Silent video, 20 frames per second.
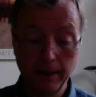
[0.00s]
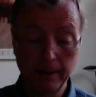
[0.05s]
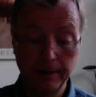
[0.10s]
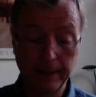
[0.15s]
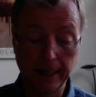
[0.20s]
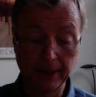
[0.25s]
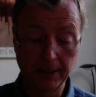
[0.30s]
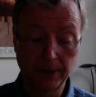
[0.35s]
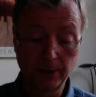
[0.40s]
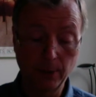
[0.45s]

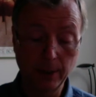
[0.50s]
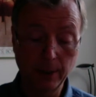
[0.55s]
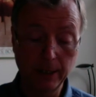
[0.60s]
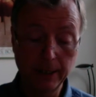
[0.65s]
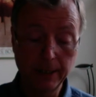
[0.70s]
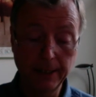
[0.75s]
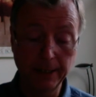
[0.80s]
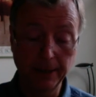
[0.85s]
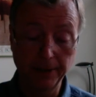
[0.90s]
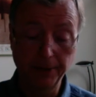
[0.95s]
There's
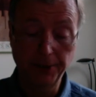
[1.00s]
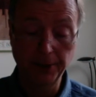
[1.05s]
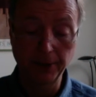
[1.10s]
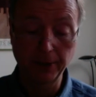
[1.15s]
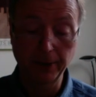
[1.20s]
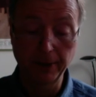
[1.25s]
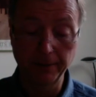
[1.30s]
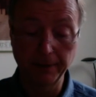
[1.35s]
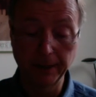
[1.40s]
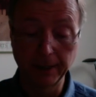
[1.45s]
quite a
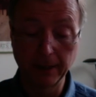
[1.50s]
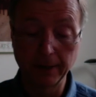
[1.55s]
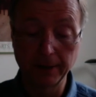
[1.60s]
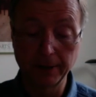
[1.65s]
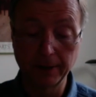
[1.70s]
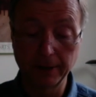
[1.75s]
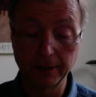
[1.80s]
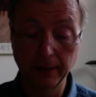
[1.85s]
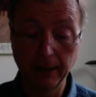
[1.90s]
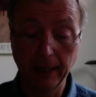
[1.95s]
chunk of the
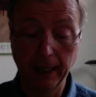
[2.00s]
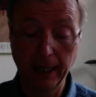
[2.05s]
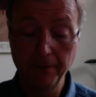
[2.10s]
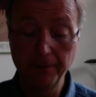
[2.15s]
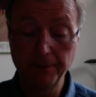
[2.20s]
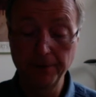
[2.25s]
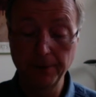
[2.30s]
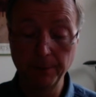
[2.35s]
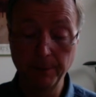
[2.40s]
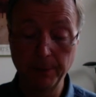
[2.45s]
article
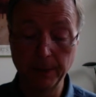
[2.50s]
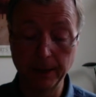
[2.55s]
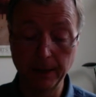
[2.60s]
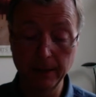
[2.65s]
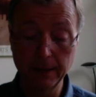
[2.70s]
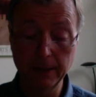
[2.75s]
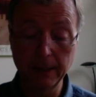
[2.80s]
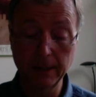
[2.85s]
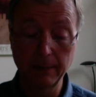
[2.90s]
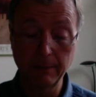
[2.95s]
left,
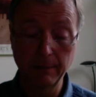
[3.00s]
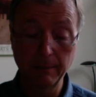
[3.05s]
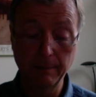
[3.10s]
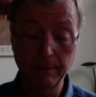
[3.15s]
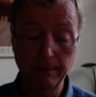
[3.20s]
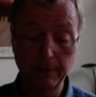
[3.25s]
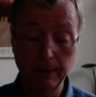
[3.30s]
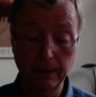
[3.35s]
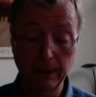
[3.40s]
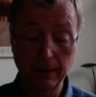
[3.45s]
but
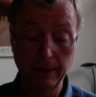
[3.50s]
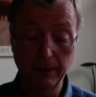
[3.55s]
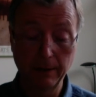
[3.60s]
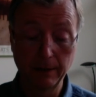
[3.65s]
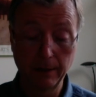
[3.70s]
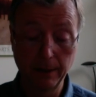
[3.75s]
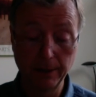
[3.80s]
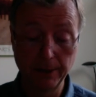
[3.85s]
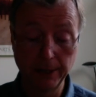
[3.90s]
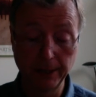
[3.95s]

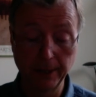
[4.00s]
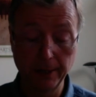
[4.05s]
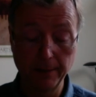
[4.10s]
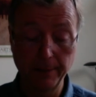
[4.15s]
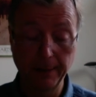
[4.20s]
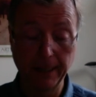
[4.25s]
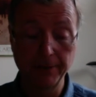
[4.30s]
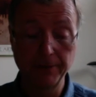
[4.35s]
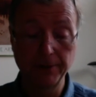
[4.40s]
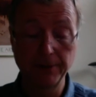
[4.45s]
a certain
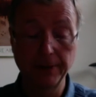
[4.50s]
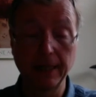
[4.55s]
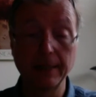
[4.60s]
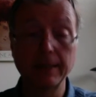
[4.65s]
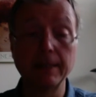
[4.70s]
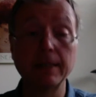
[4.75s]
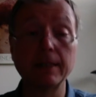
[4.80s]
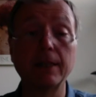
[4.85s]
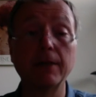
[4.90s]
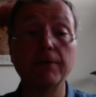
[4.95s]
amount of
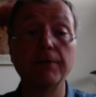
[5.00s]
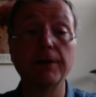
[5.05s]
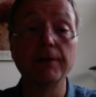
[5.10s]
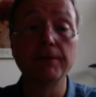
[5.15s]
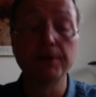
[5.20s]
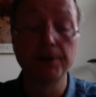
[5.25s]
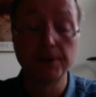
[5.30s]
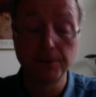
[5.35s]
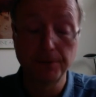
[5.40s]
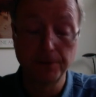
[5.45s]
that is given
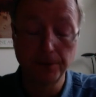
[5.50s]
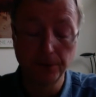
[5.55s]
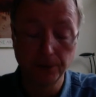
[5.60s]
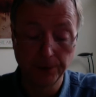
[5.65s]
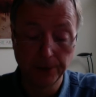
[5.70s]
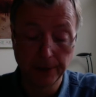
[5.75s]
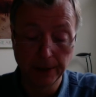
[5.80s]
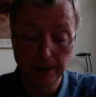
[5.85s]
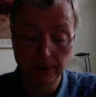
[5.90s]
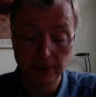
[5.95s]
over to
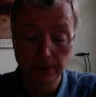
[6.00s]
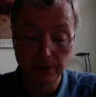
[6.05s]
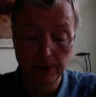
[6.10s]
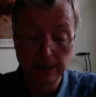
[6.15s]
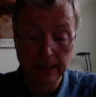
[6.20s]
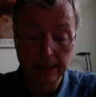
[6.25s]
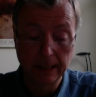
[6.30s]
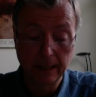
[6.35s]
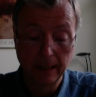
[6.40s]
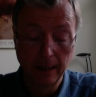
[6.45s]

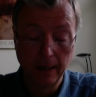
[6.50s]
footnotes.